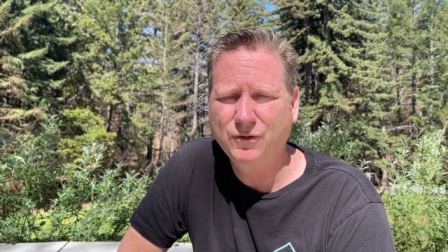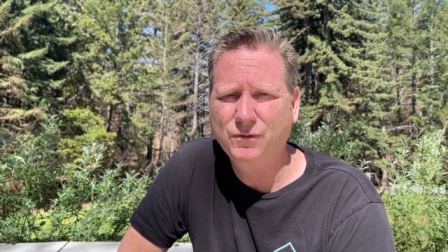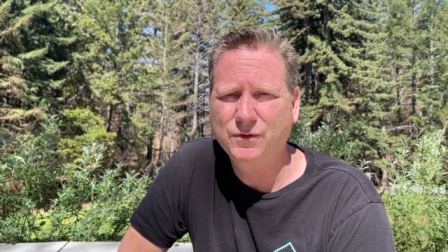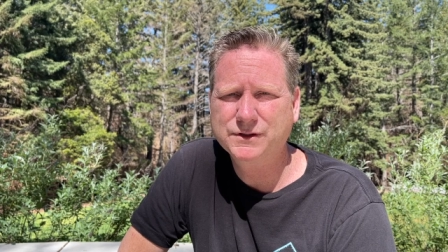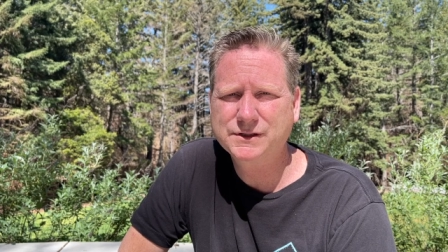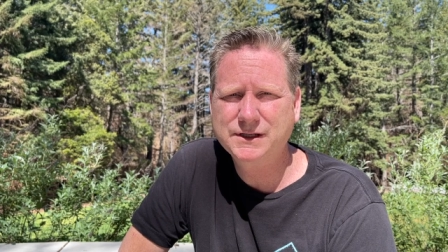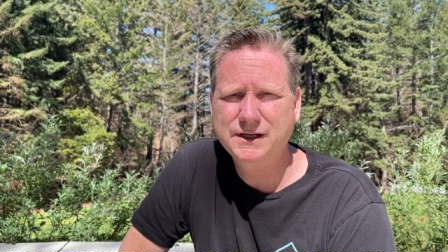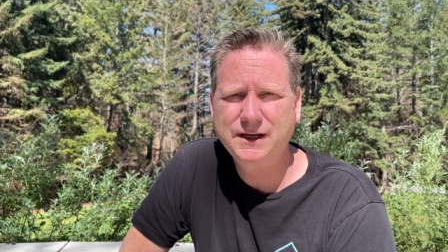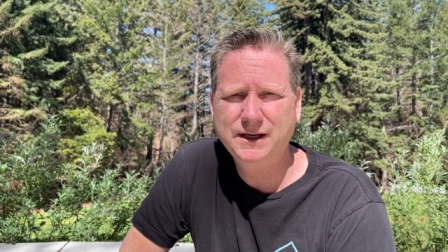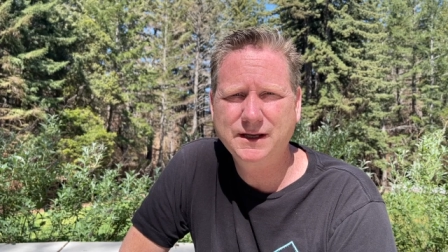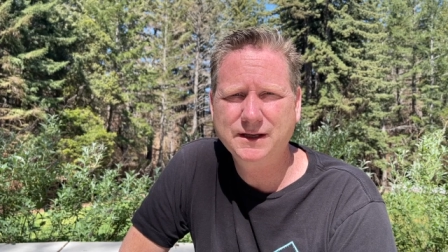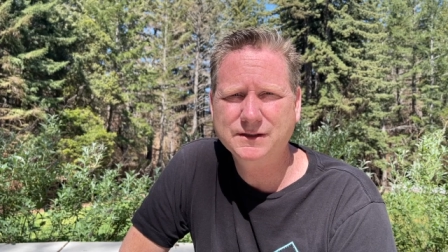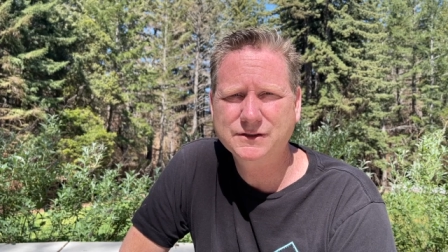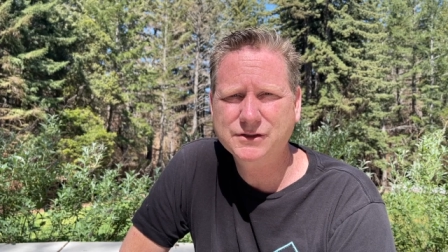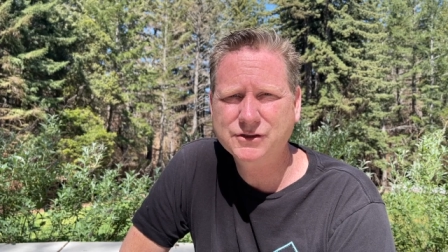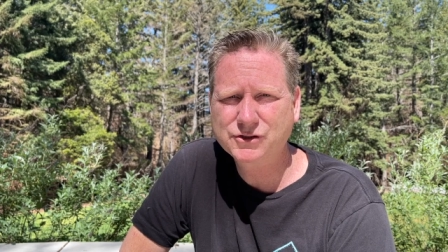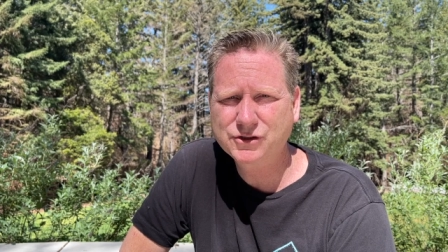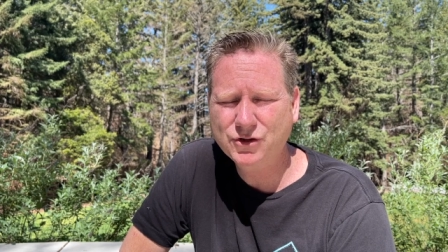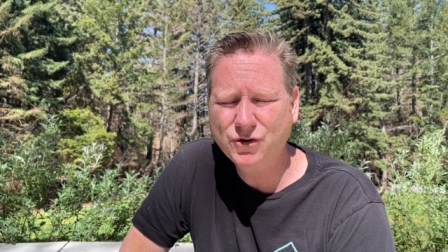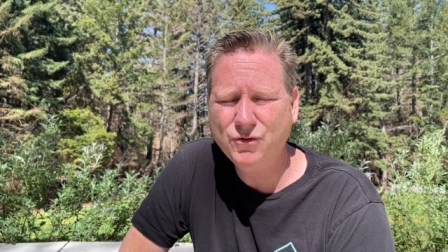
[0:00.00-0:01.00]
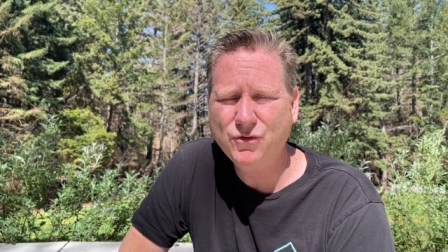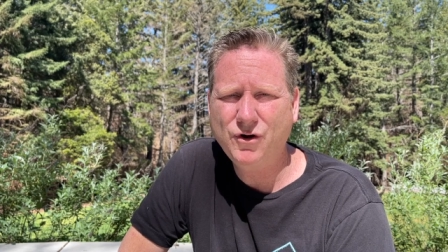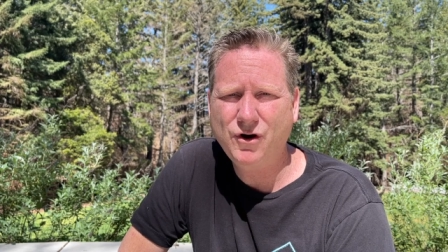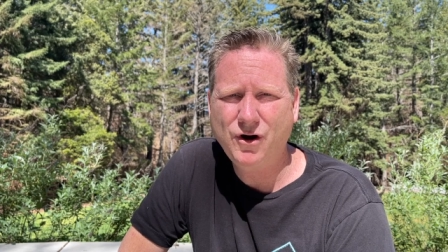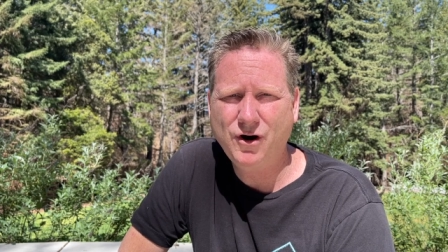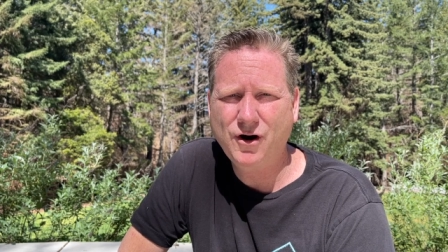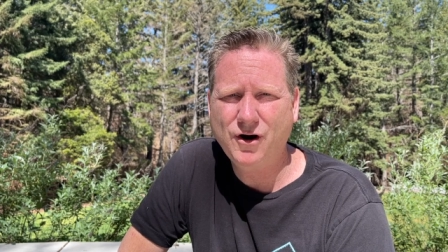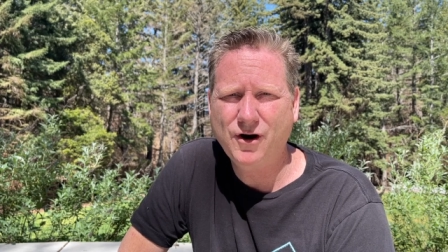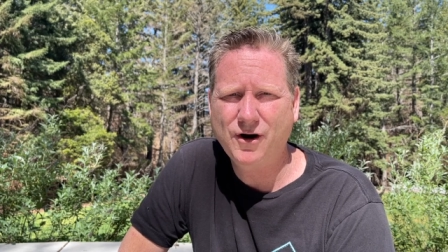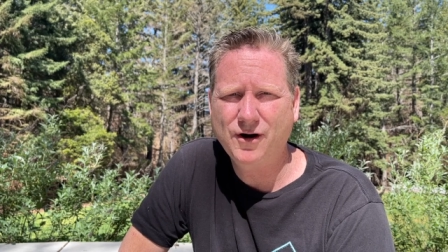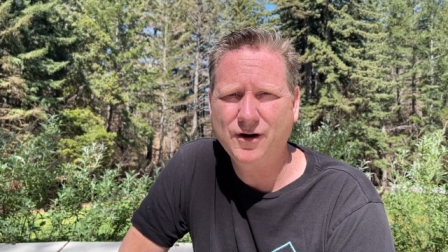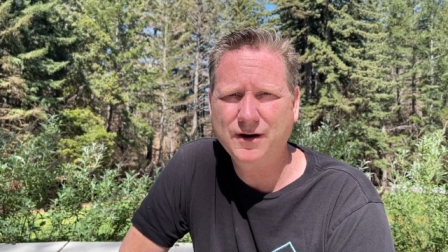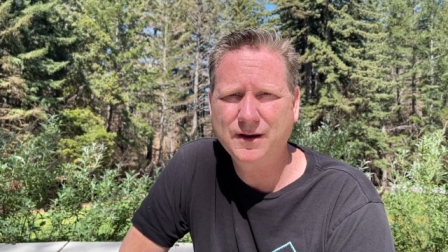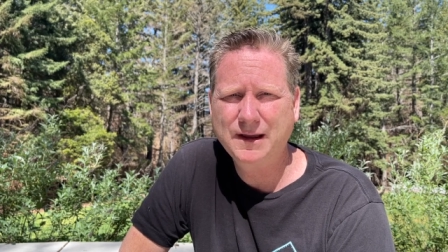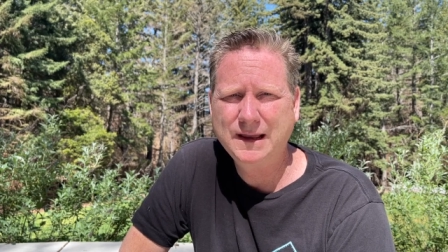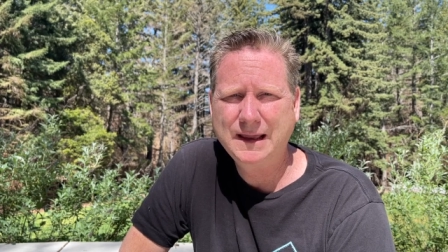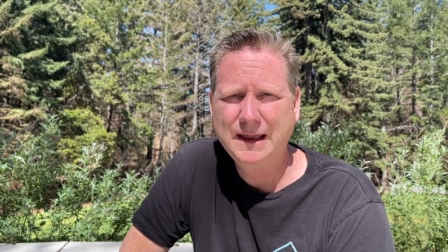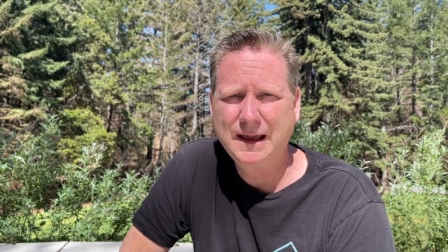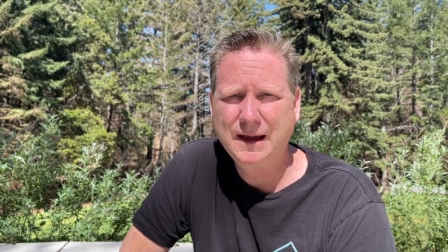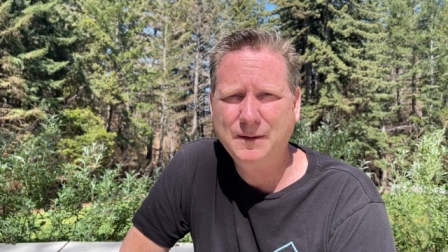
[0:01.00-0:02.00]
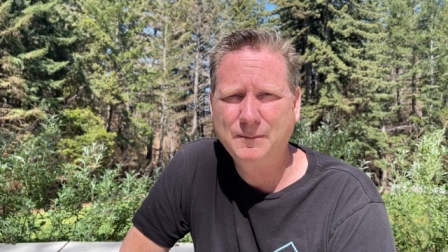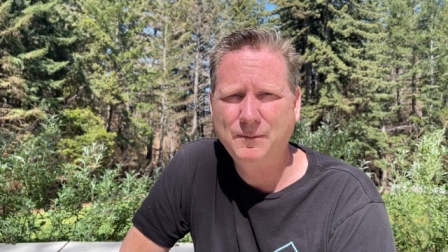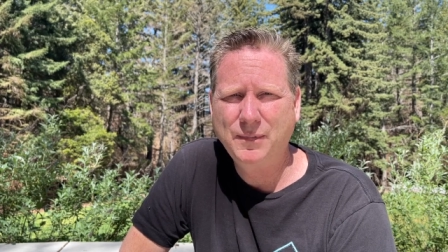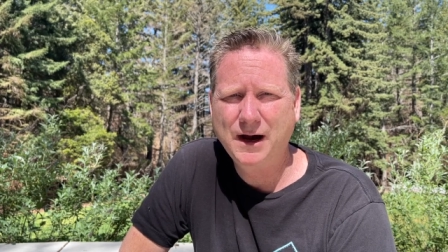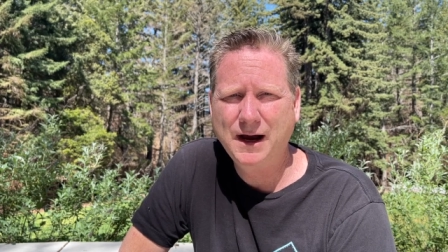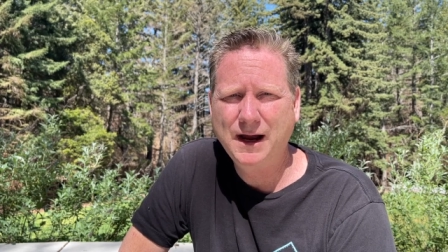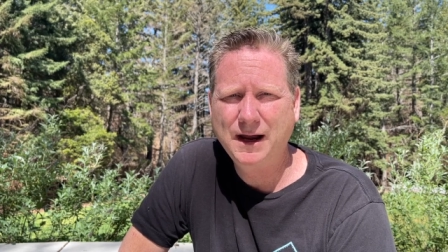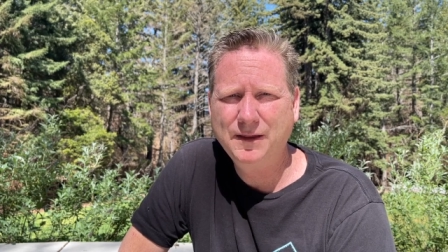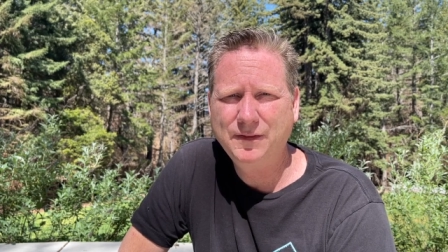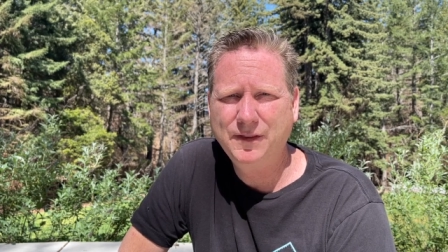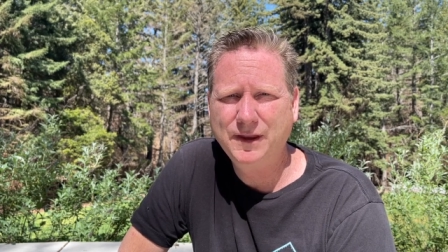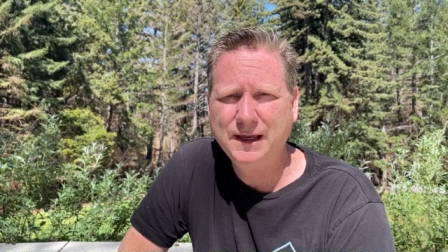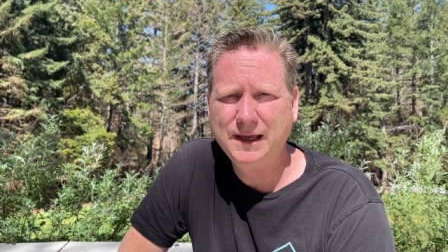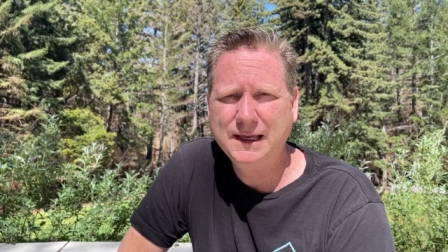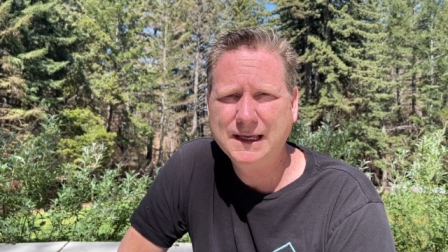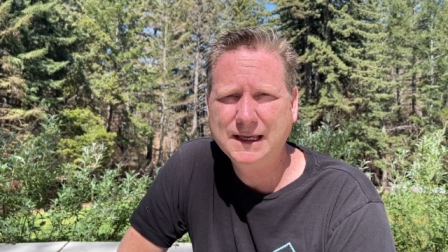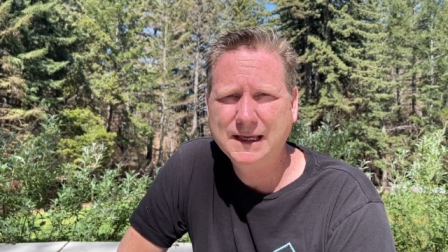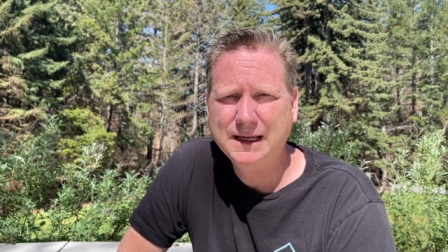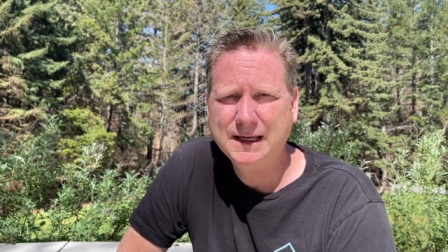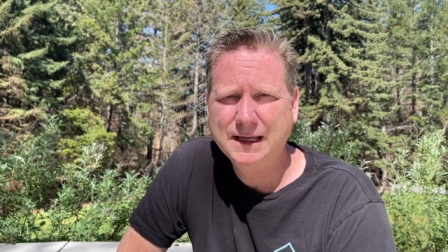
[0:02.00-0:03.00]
was hit so hard by the